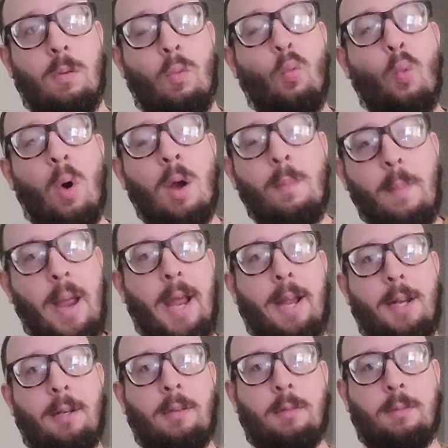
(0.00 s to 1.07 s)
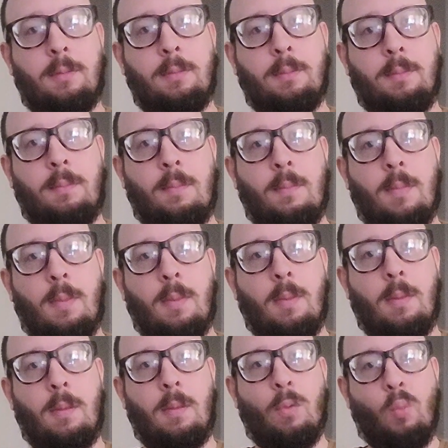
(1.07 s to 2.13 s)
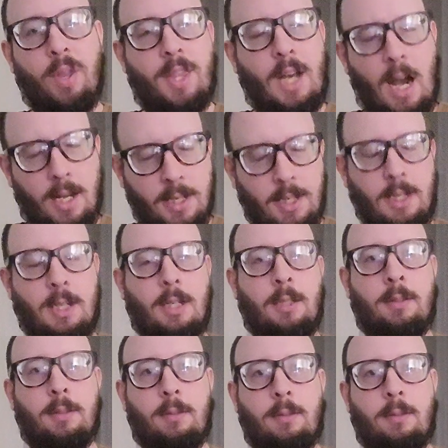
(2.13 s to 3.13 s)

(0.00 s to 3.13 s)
One man with an idea